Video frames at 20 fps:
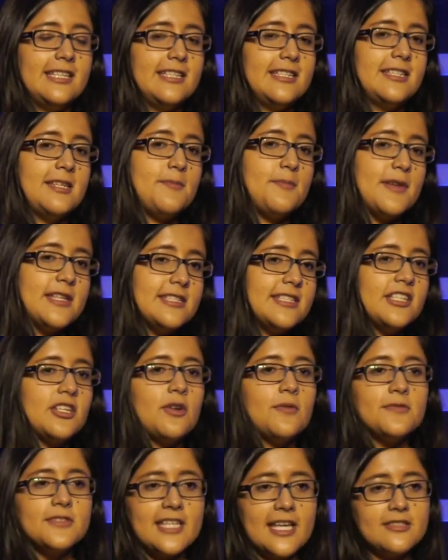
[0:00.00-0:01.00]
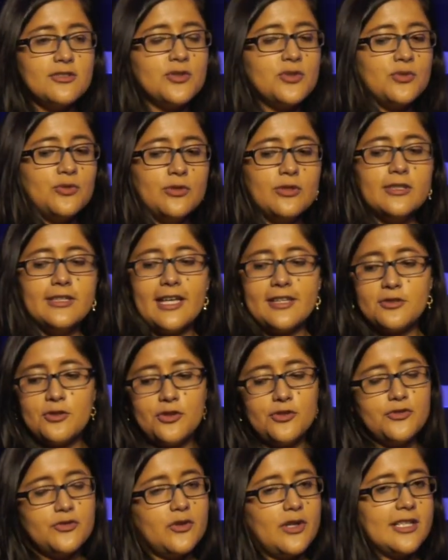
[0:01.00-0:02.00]
Depending on that tool, that
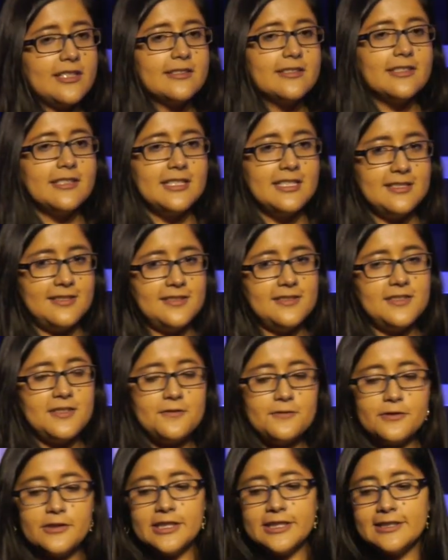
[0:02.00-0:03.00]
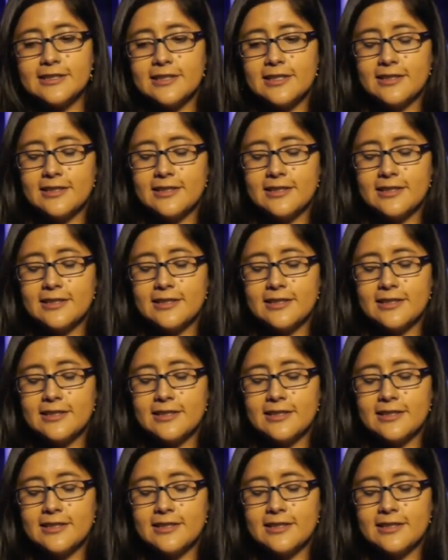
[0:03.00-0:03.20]
contract is different.